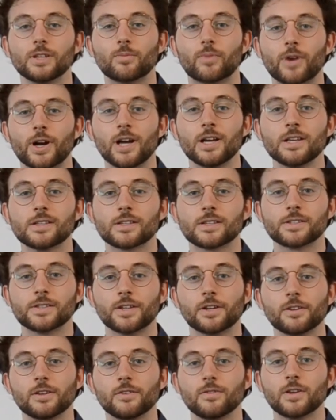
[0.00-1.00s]
price a
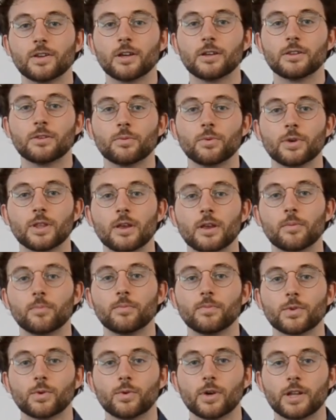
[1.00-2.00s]
certificate with a
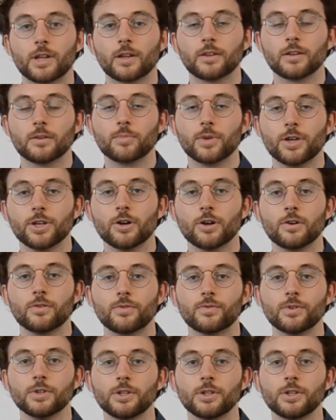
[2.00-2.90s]
quadratic payoff,